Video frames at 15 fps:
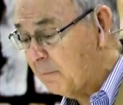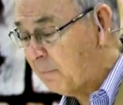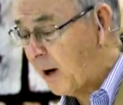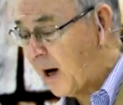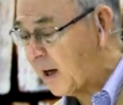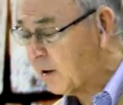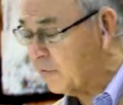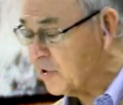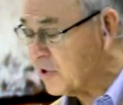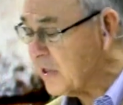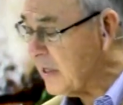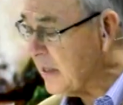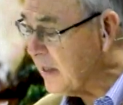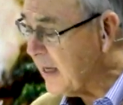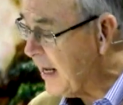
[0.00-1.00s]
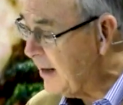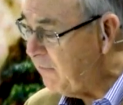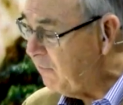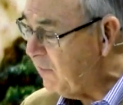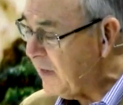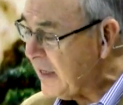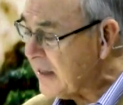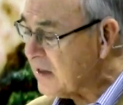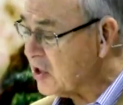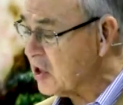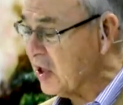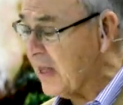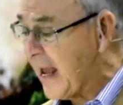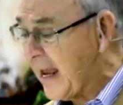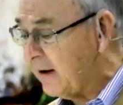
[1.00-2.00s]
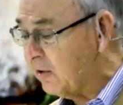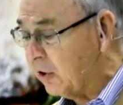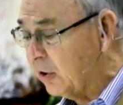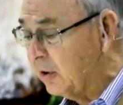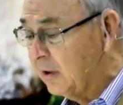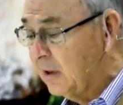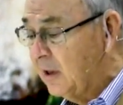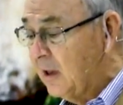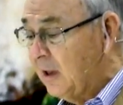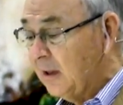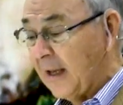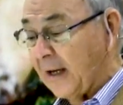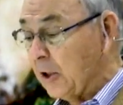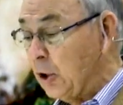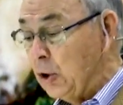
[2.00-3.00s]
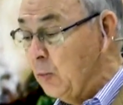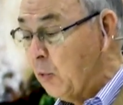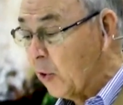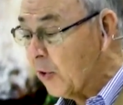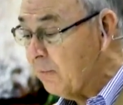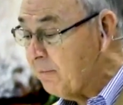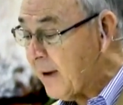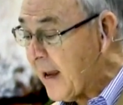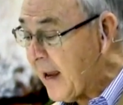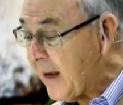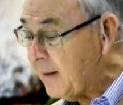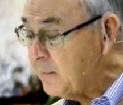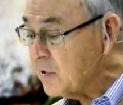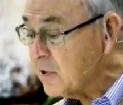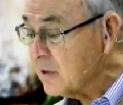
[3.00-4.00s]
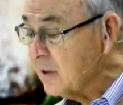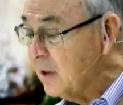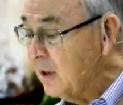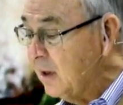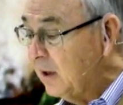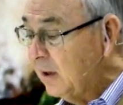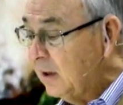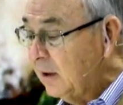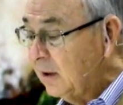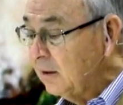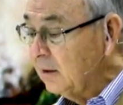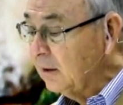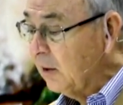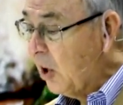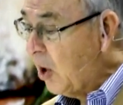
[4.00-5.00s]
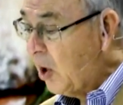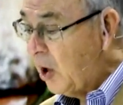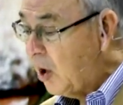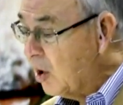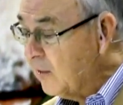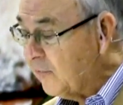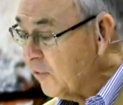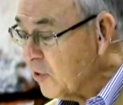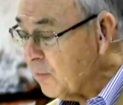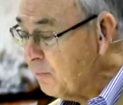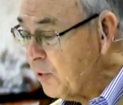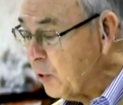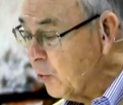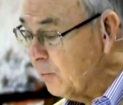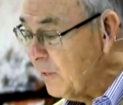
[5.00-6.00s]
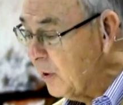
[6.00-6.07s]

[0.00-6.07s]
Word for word: hypocrisy and envy and slander, like newborn babes, Long for the pure